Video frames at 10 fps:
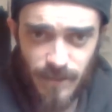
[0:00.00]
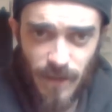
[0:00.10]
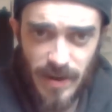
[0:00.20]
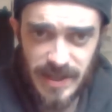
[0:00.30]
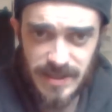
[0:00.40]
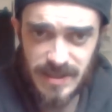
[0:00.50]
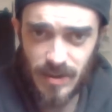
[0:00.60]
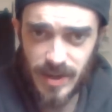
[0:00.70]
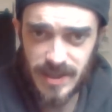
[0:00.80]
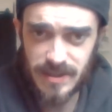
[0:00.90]
very decent
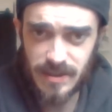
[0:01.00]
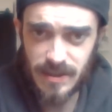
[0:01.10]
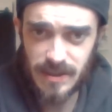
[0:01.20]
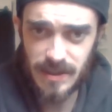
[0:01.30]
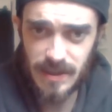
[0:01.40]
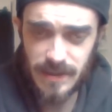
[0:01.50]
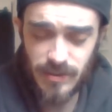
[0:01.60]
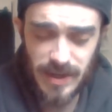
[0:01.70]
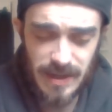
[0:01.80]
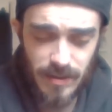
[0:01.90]
signings in the
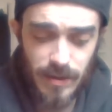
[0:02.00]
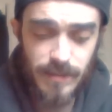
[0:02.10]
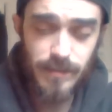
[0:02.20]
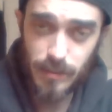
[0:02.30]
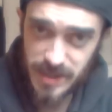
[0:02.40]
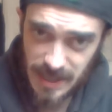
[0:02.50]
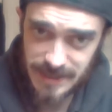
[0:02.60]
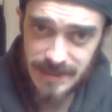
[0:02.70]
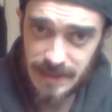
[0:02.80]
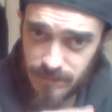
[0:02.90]
trade deadline. Paul
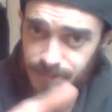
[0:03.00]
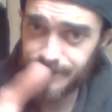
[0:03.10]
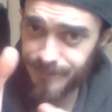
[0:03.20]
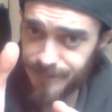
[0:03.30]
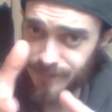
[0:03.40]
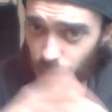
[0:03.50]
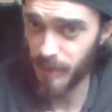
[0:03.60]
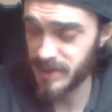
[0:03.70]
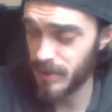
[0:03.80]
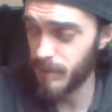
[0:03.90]
Stastny,
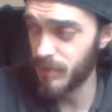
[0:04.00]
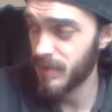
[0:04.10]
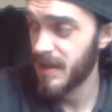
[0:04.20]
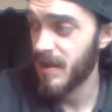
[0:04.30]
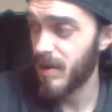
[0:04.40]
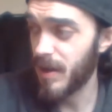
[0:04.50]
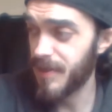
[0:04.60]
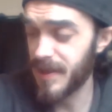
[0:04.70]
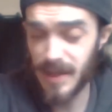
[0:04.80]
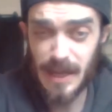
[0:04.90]
prime example. I
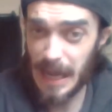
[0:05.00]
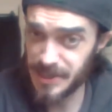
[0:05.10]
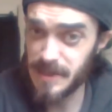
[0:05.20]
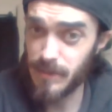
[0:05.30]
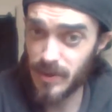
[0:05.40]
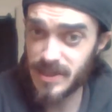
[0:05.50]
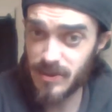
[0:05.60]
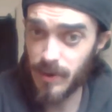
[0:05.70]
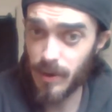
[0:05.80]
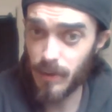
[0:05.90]
think he actually might
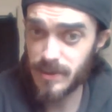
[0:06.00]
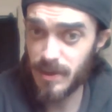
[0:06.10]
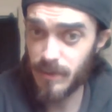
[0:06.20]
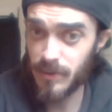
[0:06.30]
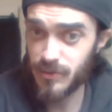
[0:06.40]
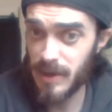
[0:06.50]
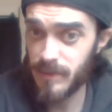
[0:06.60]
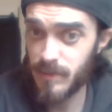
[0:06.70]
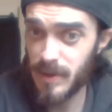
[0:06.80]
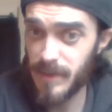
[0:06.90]
sign a long term
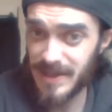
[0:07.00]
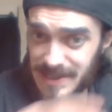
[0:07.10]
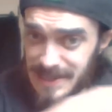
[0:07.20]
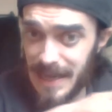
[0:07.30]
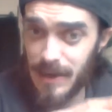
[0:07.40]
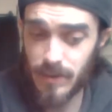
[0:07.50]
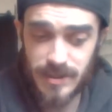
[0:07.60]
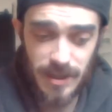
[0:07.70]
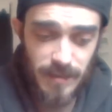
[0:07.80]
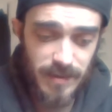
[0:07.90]
contract with Winnipeg and stay long
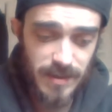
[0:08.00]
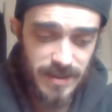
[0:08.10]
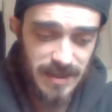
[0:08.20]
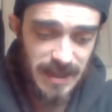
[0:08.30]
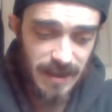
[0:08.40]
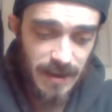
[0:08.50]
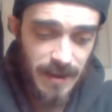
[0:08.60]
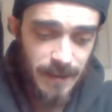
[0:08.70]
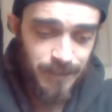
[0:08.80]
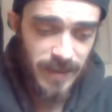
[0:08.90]
term, because I think
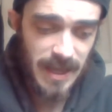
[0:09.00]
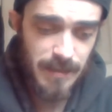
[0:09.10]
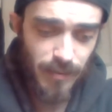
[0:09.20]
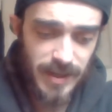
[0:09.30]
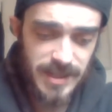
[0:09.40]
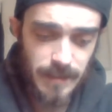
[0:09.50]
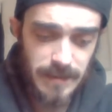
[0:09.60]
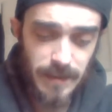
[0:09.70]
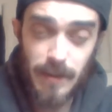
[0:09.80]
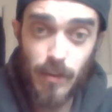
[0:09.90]
he brings
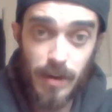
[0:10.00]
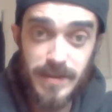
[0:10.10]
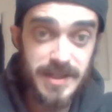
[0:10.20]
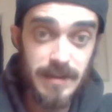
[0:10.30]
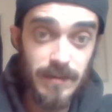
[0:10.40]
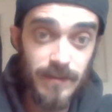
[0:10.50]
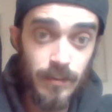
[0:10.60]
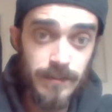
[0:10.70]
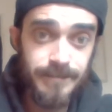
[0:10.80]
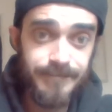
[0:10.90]
something they were missing before.